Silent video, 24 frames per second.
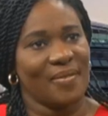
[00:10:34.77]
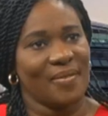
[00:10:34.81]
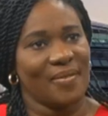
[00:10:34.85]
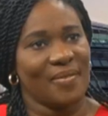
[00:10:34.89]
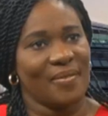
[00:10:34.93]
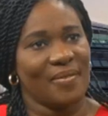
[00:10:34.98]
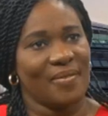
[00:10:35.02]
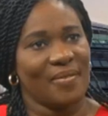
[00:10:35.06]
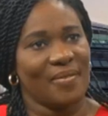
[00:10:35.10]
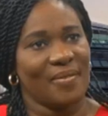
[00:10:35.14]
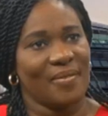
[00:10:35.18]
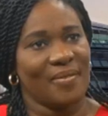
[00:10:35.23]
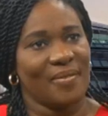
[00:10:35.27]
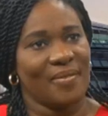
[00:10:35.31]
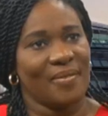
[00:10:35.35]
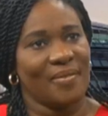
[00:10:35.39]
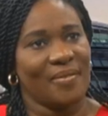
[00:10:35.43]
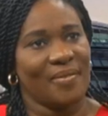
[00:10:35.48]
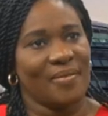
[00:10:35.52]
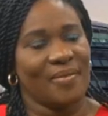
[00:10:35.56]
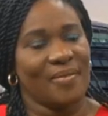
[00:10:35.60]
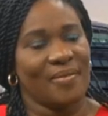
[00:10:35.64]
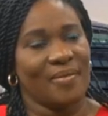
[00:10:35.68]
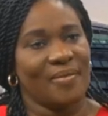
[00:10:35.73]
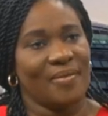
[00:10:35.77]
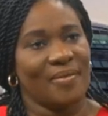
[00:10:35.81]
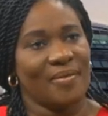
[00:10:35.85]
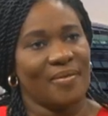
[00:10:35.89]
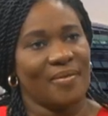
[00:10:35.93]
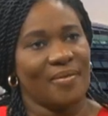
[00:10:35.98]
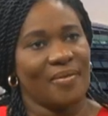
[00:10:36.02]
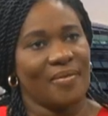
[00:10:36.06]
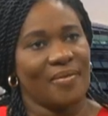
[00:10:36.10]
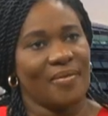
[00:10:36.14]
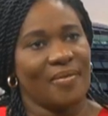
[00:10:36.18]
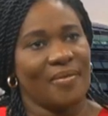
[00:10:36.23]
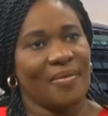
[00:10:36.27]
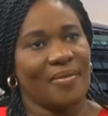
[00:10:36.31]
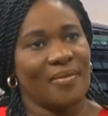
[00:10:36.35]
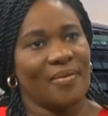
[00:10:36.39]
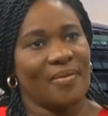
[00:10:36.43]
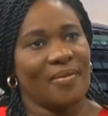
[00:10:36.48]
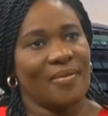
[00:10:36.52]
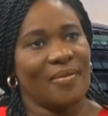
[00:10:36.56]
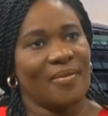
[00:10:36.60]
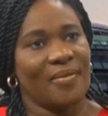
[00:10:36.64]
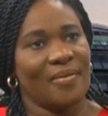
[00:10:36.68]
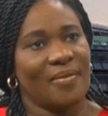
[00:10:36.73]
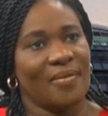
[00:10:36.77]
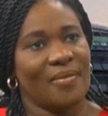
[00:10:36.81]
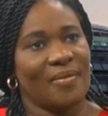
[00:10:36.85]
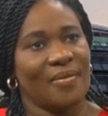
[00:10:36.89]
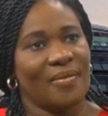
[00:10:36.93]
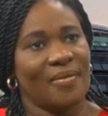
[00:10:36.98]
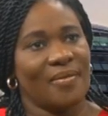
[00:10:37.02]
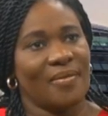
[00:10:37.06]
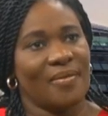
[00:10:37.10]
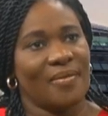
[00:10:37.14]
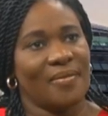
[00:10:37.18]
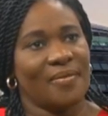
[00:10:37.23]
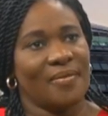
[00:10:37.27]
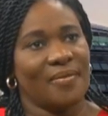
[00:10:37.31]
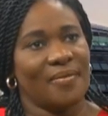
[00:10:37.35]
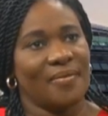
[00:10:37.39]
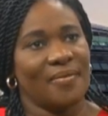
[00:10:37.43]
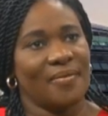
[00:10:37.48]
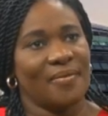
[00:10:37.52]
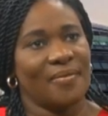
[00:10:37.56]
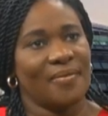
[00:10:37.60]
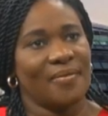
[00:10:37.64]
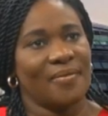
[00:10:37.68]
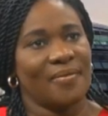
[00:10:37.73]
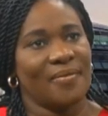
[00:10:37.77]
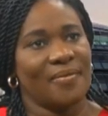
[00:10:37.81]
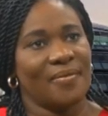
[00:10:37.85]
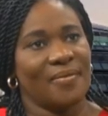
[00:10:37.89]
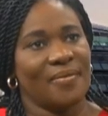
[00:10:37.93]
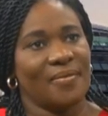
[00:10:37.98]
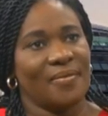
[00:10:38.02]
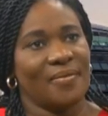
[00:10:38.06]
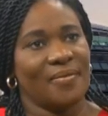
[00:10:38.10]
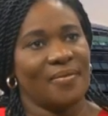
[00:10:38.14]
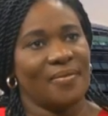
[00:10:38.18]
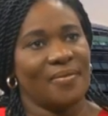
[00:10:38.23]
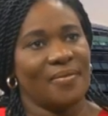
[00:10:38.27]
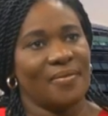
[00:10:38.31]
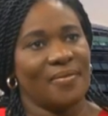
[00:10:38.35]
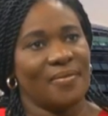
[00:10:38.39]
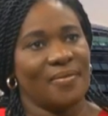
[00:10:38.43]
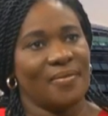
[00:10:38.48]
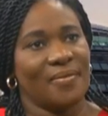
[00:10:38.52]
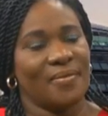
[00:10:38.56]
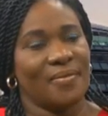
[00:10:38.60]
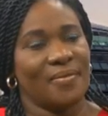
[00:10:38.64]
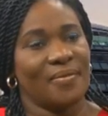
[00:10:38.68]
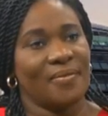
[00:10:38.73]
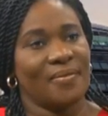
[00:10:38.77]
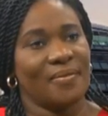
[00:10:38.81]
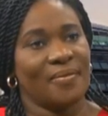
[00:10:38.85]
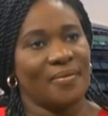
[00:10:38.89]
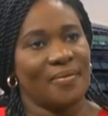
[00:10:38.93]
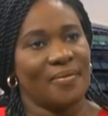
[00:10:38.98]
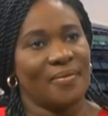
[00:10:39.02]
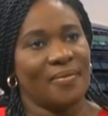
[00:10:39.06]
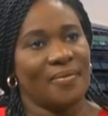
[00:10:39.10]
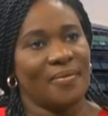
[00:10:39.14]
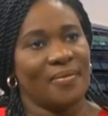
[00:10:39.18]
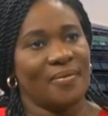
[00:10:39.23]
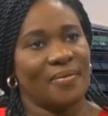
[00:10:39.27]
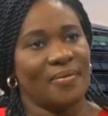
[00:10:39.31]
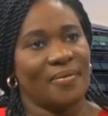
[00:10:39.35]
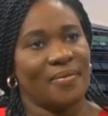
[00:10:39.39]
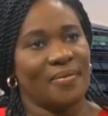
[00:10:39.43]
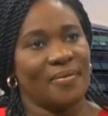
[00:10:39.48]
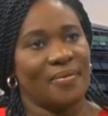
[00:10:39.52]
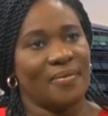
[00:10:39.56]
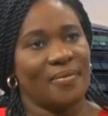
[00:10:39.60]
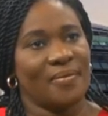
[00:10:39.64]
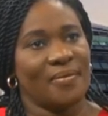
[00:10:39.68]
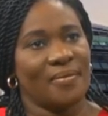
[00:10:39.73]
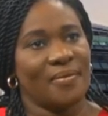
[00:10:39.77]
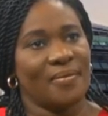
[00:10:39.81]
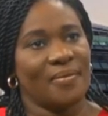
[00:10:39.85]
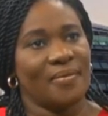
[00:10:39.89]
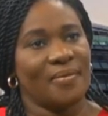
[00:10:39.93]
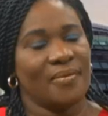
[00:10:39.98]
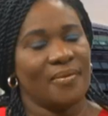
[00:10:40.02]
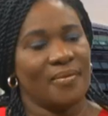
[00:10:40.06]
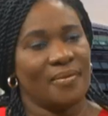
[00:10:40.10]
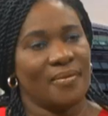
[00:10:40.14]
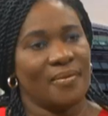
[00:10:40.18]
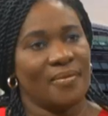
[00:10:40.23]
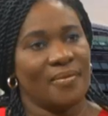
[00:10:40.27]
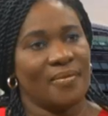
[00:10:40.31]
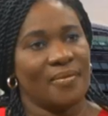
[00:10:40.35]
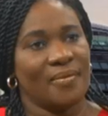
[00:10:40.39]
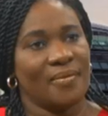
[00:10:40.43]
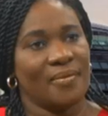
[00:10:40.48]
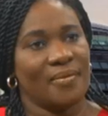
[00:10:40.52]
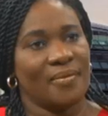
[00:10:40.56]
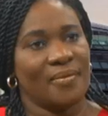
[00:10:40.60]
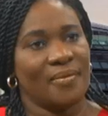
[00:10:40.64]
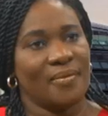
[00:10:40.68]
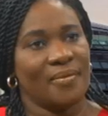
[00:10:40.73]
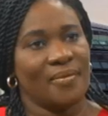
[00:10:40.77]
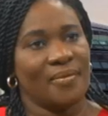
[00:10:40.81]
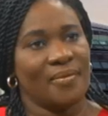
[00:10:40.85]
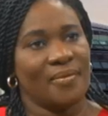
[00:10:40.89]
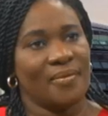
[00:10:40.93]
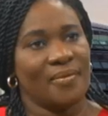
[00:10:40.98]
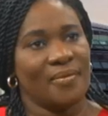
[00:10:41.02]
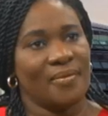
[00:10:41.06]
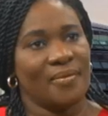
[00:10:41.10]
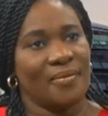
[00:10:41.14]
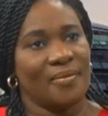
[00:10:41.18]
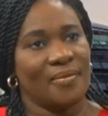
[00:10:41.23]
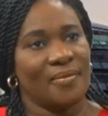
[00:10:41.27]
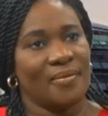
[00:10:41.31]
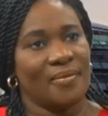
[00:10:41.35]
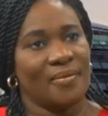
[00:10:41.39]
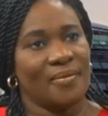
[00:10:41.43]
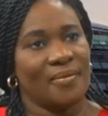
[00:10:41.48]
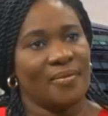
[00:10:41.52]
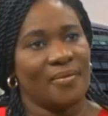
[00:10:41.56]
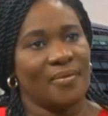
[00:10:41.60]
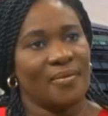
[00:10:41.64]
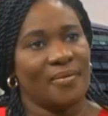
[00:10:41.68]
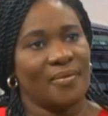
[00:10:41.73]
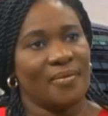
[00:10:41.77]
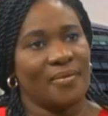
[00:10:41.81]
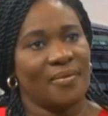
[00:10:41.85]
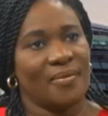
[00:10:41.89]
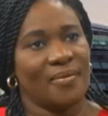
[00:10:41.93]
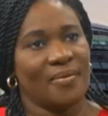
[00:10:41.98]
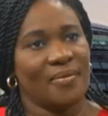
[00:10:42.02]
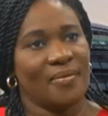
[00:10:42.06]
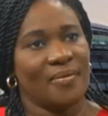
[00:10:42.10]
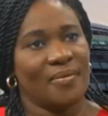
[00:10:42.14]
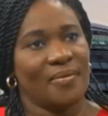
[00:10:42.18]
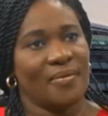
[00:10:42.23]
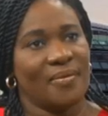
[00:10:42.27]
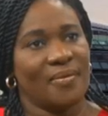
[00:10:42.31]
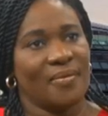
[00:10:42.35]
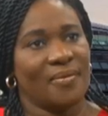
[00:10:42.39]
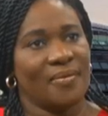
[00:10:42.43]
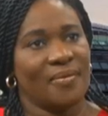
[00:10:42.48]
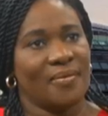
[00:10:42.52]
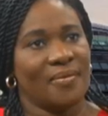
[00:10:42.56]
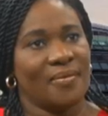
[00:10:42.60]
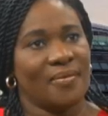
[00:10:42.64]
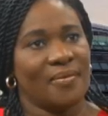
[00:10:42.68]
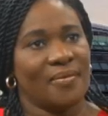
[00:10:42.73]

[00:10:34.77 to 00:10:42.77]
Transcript: (not speaking)